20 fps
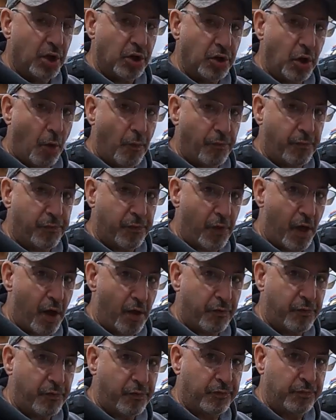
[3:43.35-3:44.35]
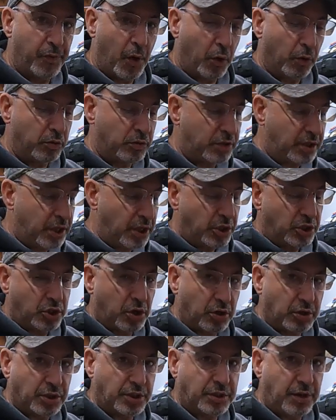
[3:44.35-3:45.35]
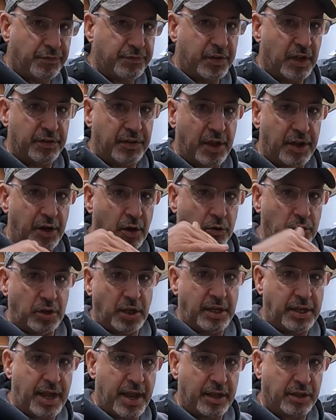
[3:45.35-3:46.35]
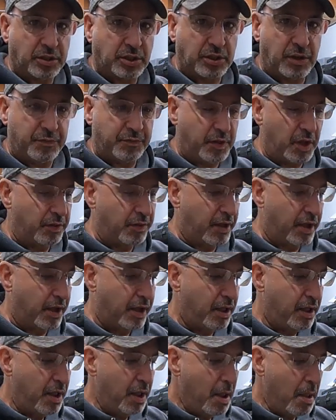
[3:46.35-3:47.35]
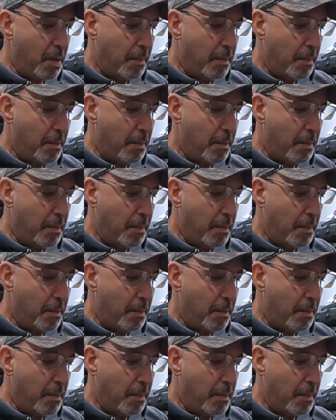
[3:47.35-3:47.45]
no fluff, no t-shirt stuffed in there, no decal stuffed in there,